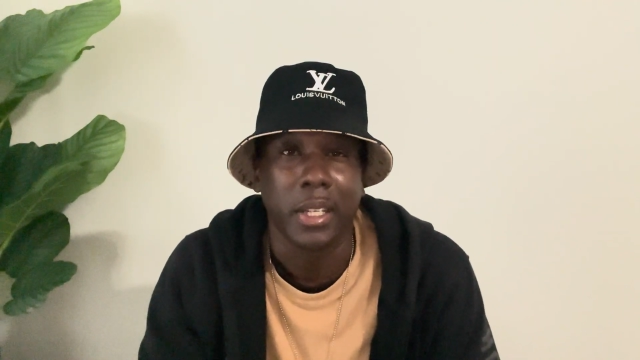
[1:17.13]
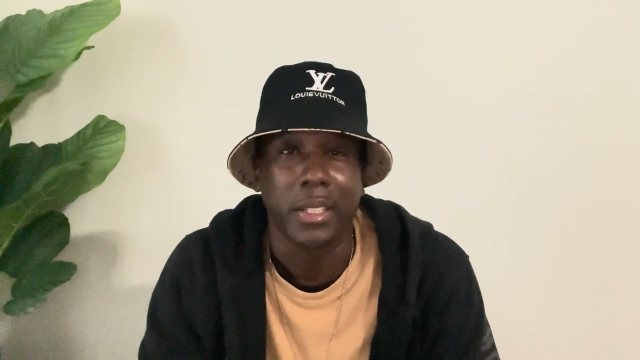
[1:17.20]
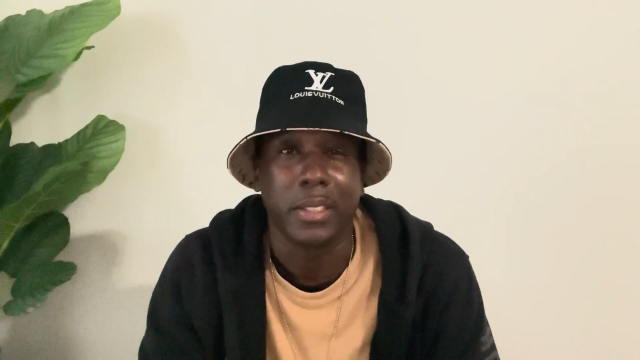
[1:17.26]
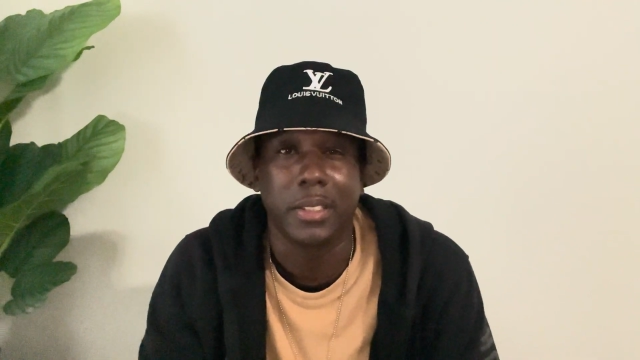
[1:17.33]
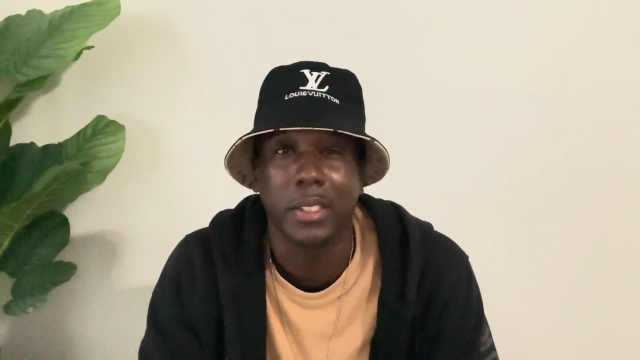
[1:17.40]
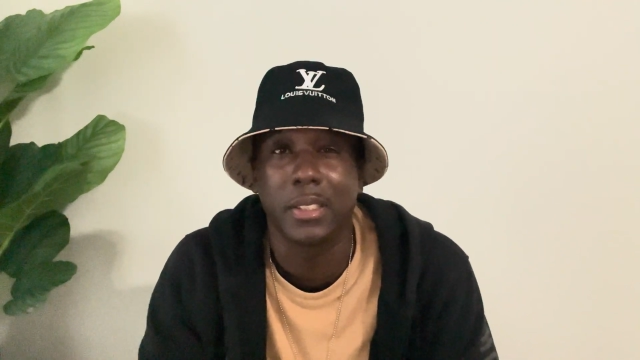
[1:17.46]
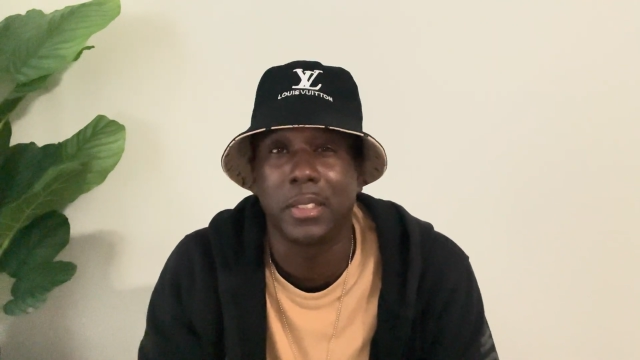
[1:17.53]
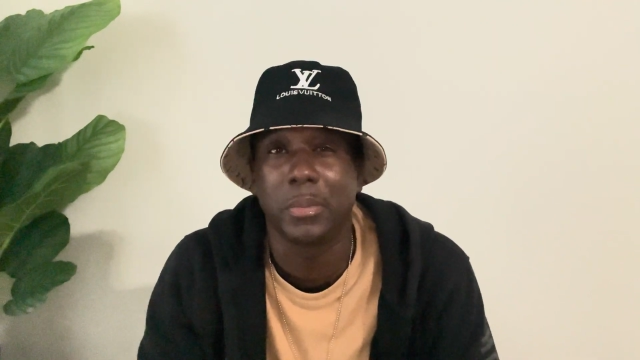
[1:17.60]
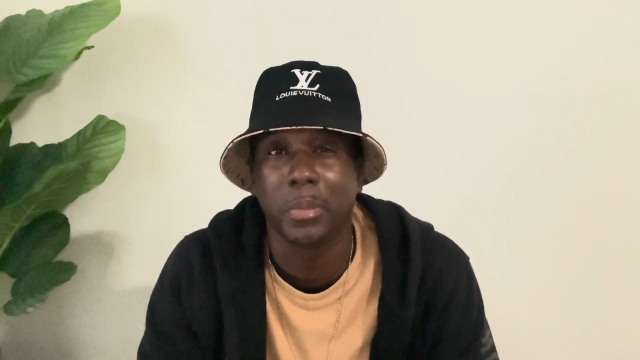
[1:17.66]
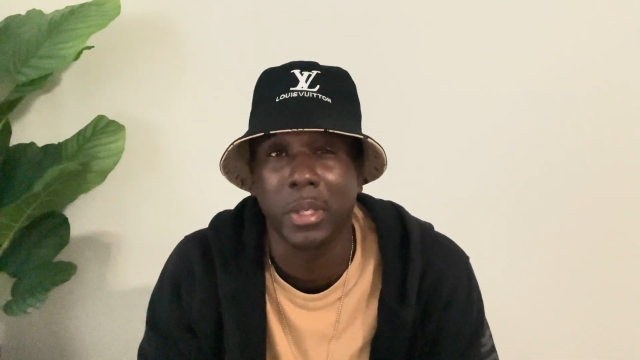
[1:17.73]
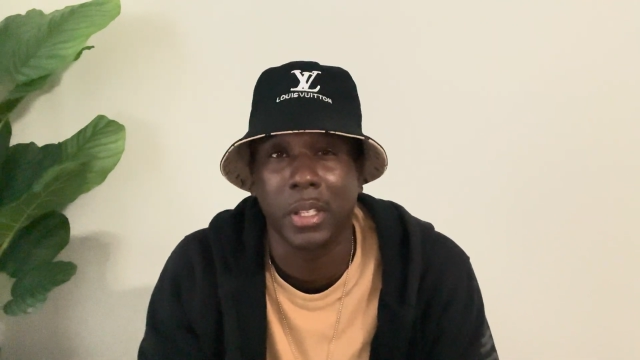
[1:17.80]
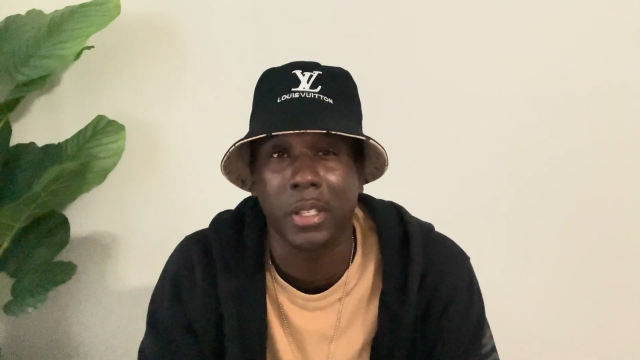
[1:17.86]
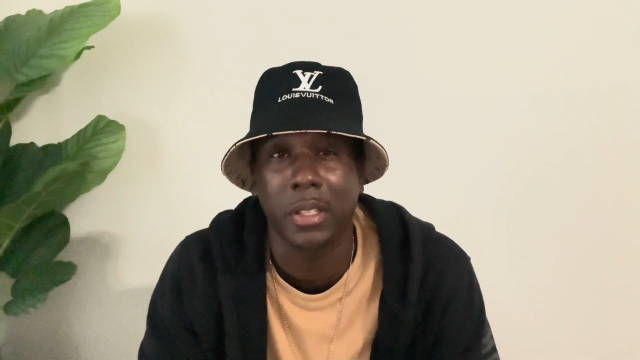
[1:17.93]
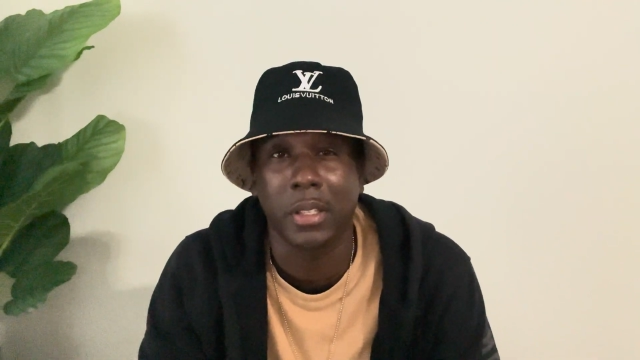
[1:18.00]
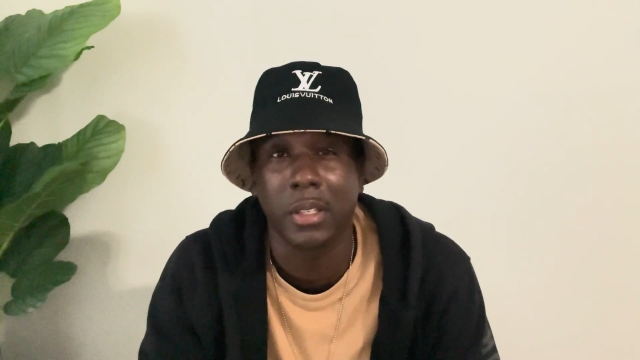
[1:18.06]
doesn't
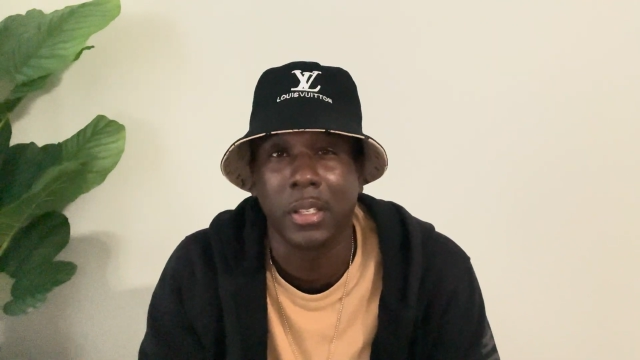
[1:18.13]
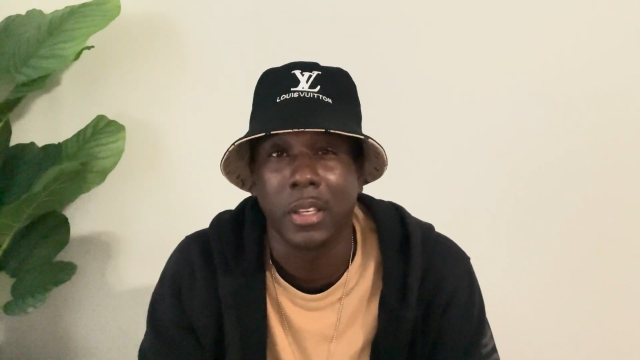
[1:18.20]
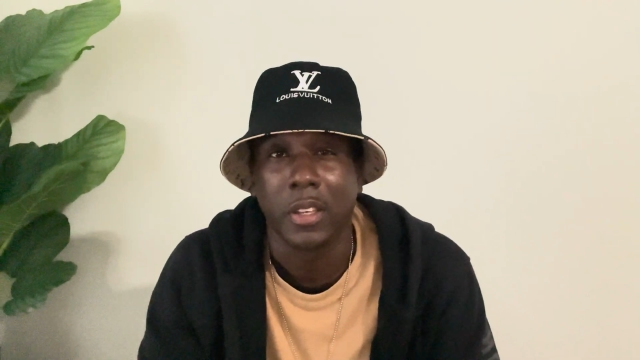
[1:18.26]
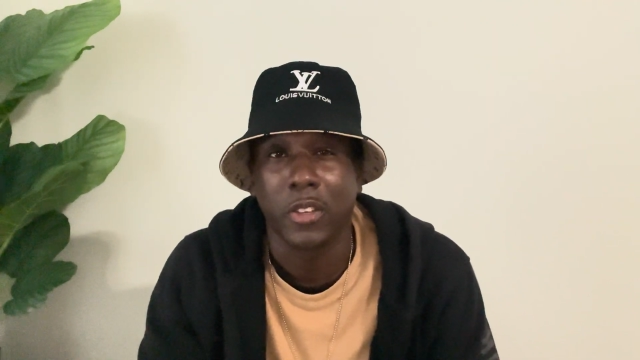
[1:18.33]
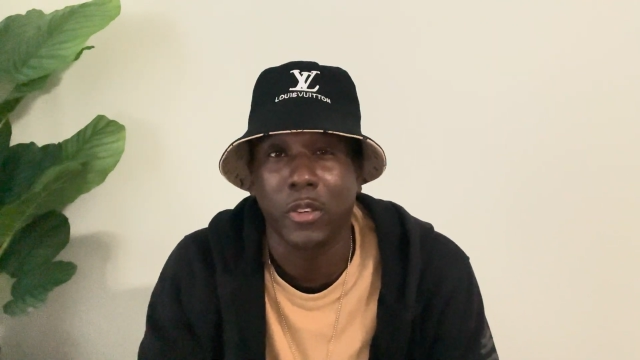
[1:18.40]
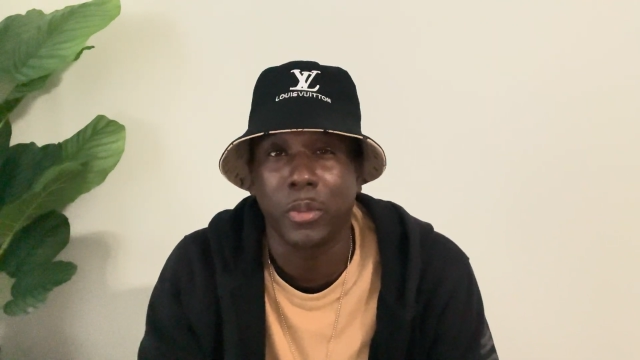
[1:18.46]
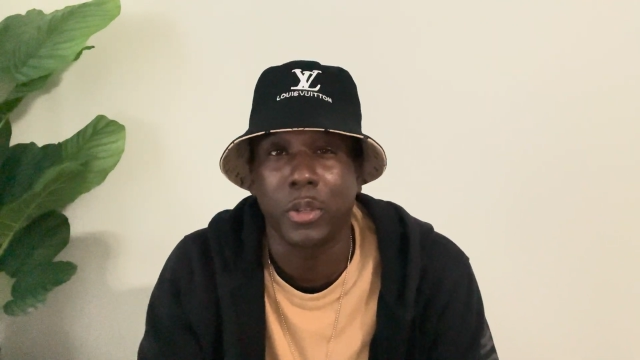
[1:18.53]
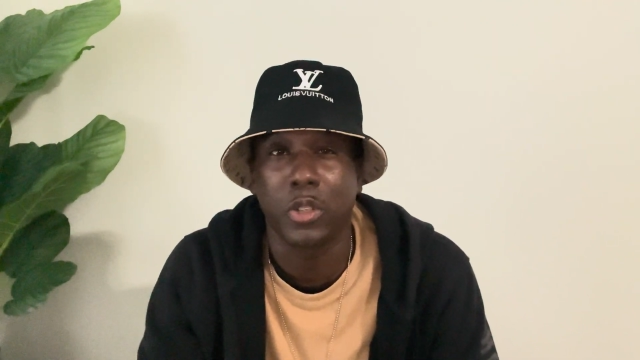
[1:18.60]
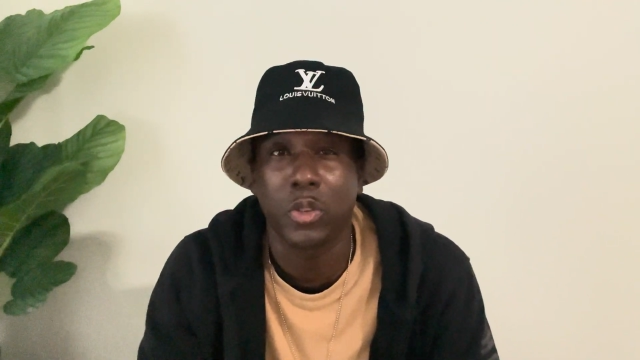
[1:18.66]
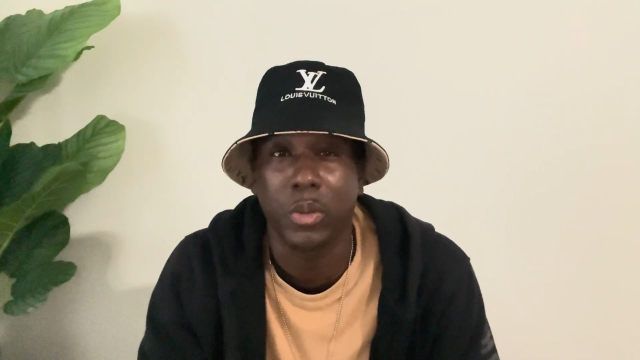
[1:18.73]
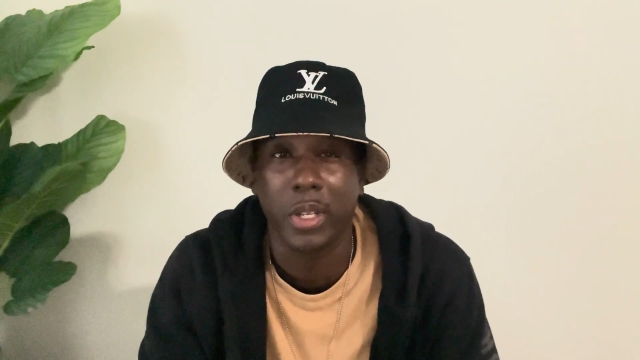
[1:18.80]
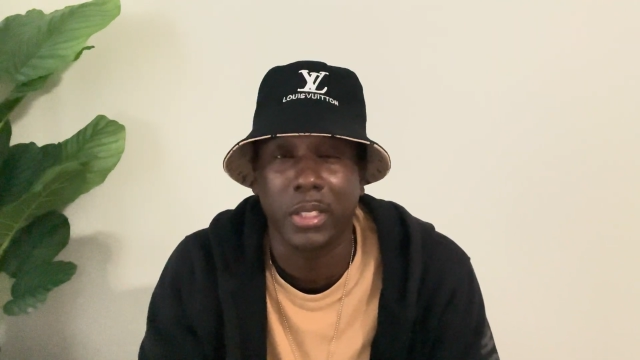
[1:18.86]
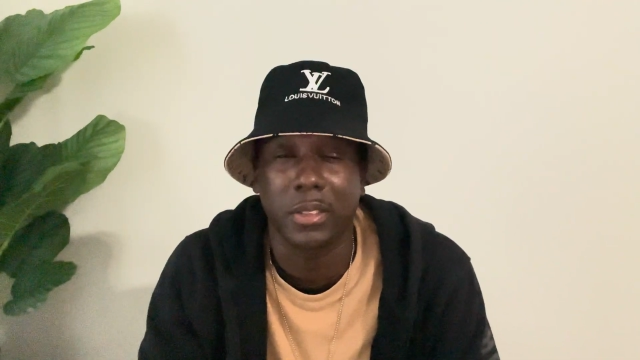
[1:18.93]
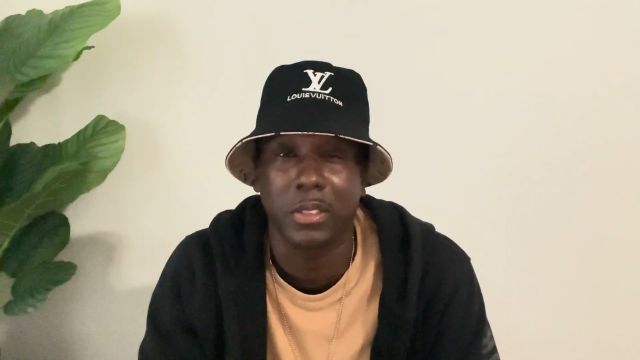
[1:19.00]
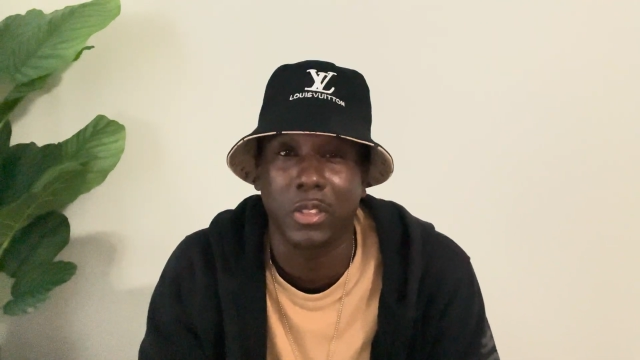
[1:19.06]
mean your
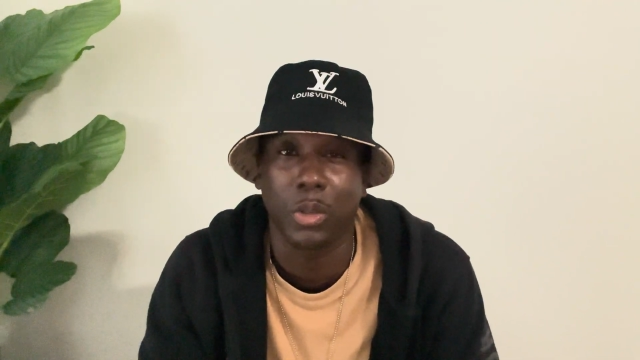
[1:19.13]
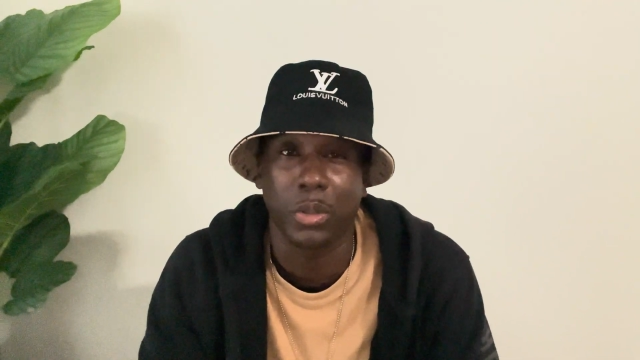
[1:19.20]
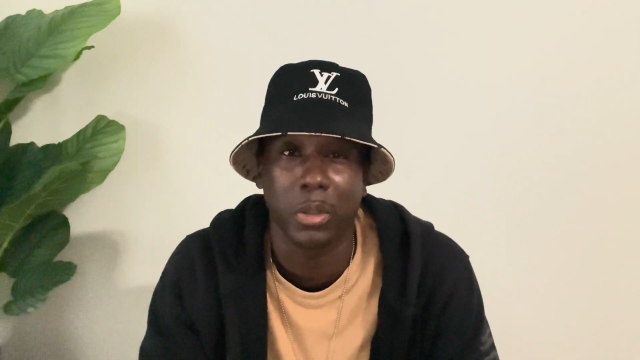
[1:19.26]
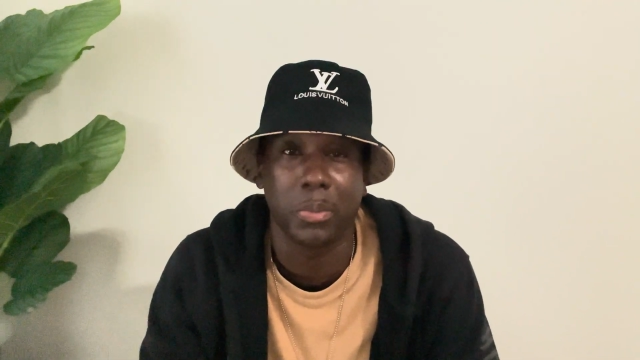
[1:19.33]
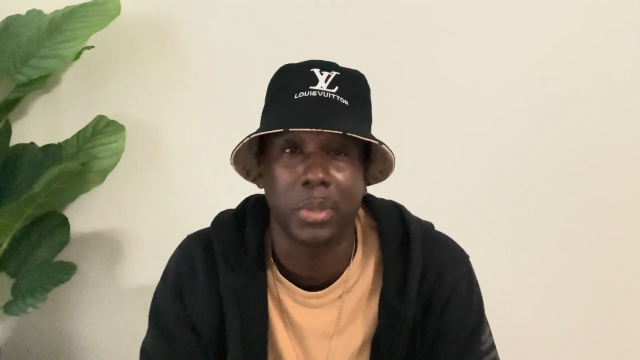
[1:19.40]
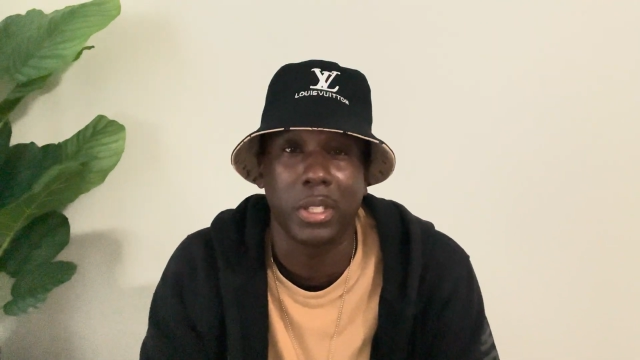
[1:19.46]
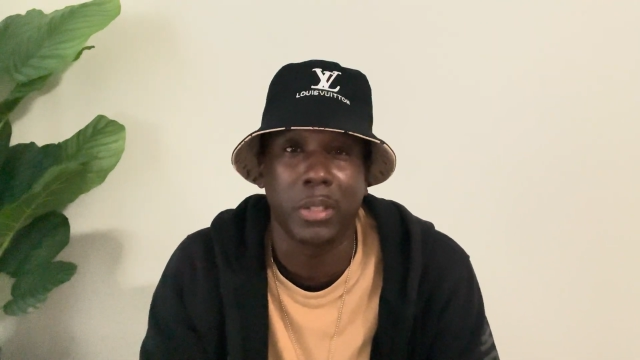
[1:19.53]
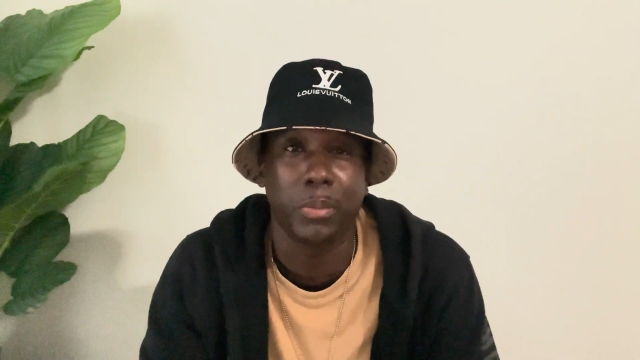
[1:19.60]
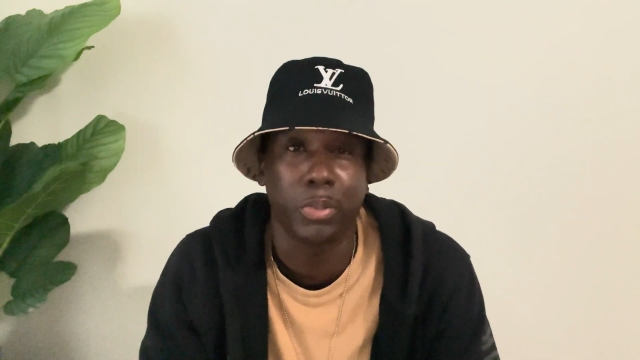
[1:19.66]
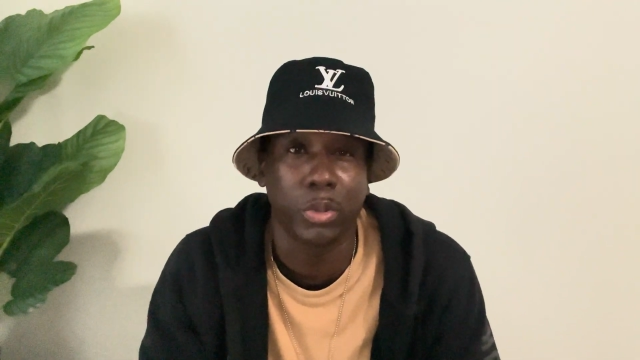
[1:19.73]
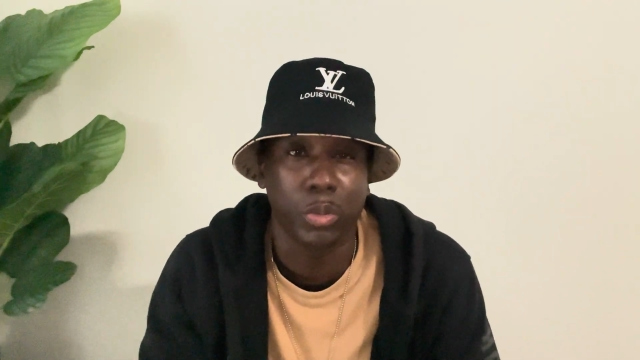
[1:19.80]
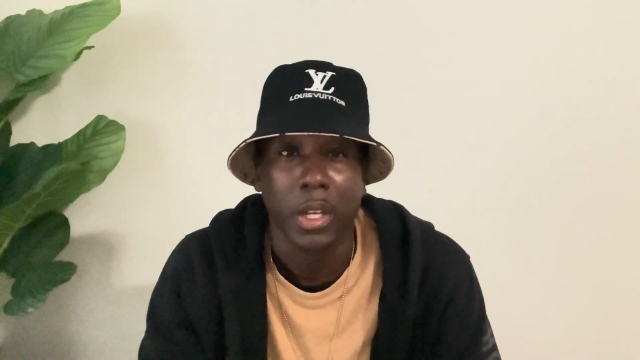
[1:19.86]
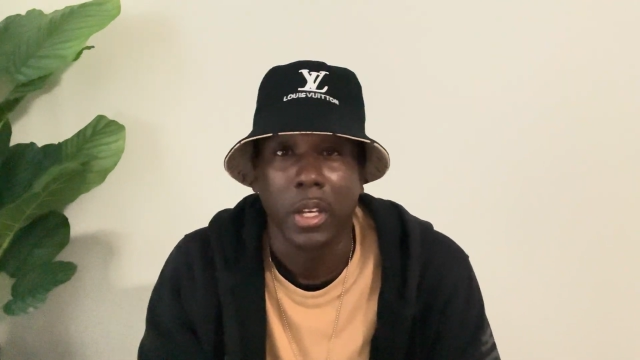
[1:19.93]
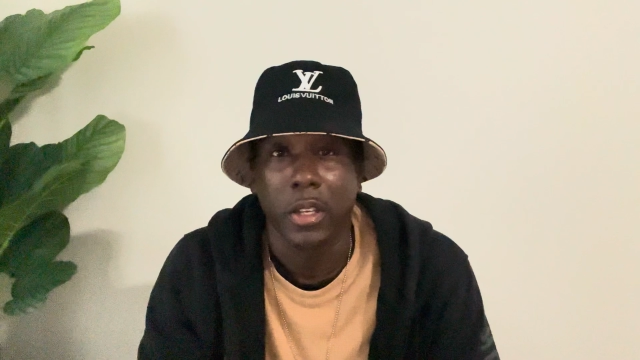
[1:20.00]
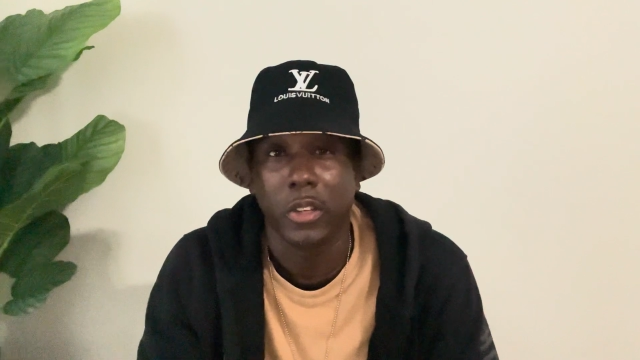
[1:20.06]
request is going to be approved.